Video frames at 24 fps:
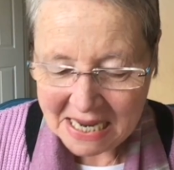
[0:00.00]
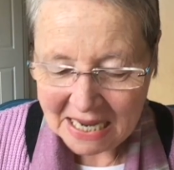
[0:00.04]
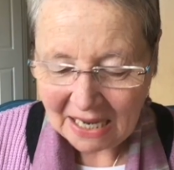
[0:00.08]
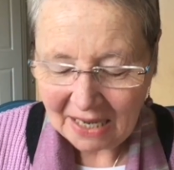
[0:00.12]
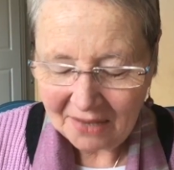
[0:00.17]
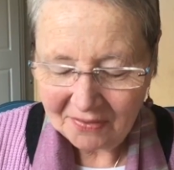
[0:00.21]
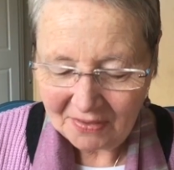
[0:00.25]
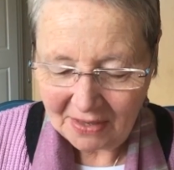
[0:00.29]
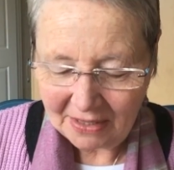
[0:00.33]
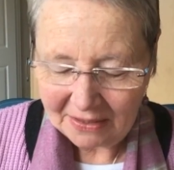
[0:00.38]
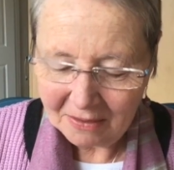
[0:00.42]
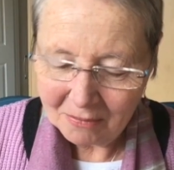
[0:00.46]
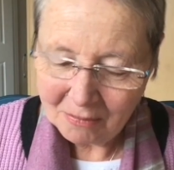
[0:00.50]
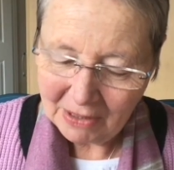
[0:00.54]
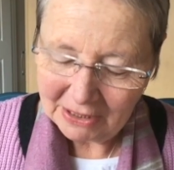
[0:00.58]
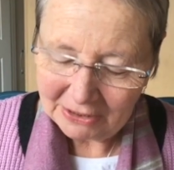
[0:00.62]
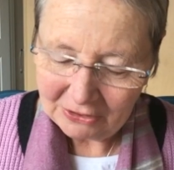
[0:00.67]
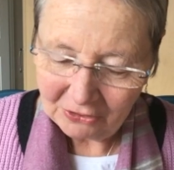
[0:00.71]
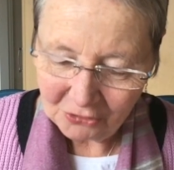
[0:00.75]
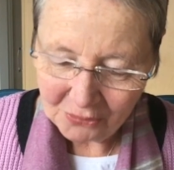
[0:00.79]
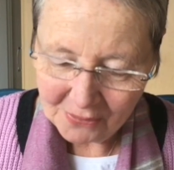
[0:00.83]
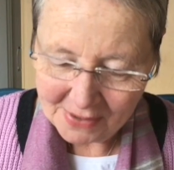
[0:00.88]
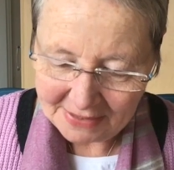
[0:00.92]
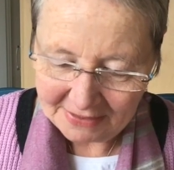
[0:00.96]
And then in my
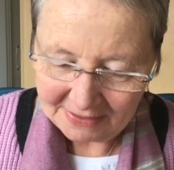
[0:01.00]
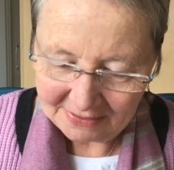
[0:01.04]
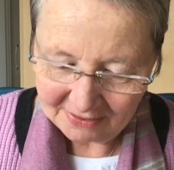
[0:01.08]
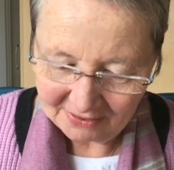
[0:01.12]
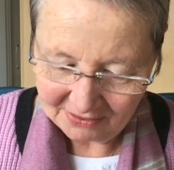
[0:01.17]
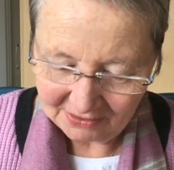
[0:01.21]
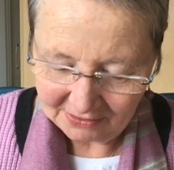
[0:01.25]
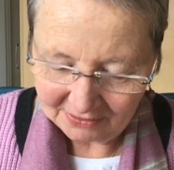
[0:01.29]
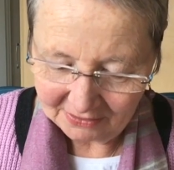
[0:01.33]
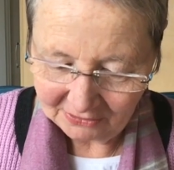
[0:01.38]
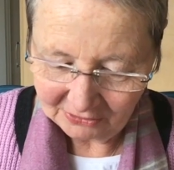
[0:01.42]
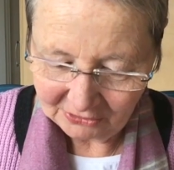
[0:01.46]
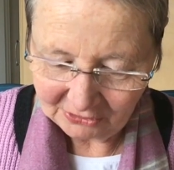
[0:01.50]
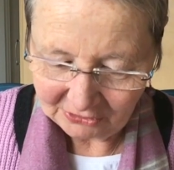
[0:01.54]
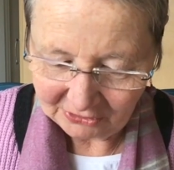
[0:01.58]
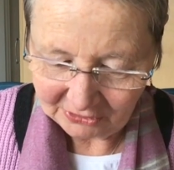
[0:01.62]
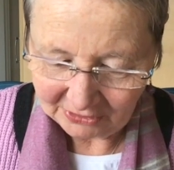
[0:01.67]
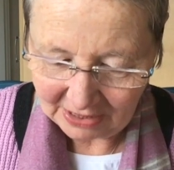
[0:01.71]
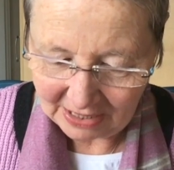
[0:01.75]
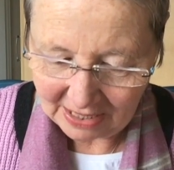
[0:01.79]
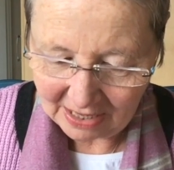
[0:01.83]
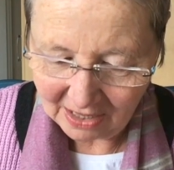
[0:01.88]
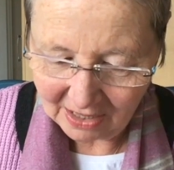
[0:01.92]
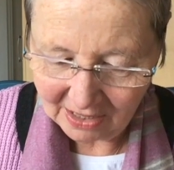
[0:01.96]
20s,
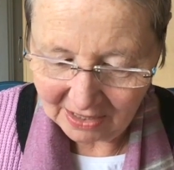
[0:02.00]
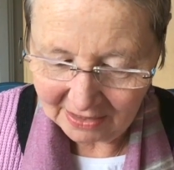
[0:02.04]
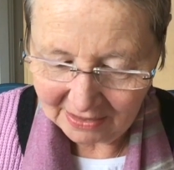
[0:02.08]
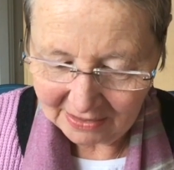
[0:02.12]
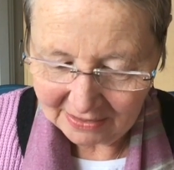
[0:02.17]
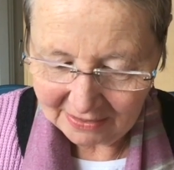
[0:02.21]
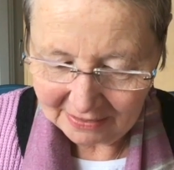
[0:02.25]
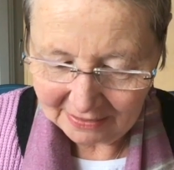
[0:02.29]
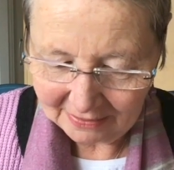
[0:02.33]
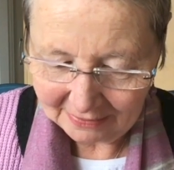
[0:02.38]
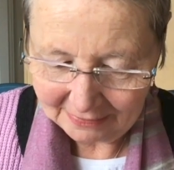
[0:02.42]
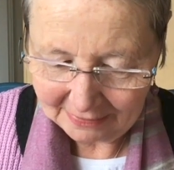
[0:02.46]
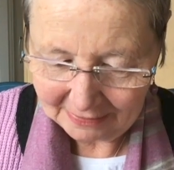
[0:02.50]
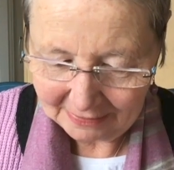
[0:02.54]
I